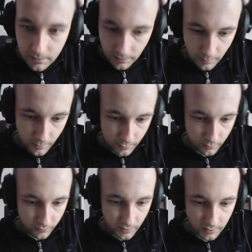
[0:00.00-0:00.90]
about to
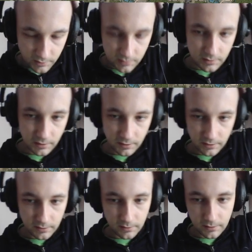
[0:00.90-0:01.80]
face
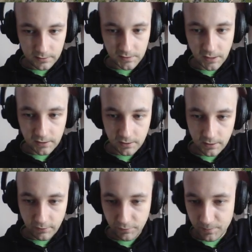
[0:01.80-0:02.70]
sudden
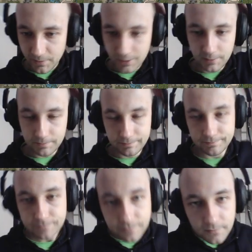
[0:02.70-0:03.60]
death. But
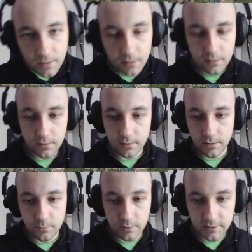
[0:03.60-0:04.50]

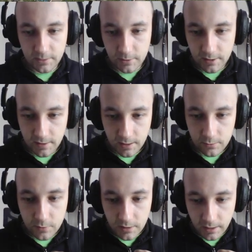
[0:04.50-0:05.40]
we'll see whether that
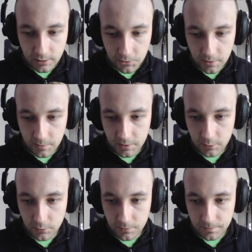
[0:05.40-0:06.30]
will actually be true.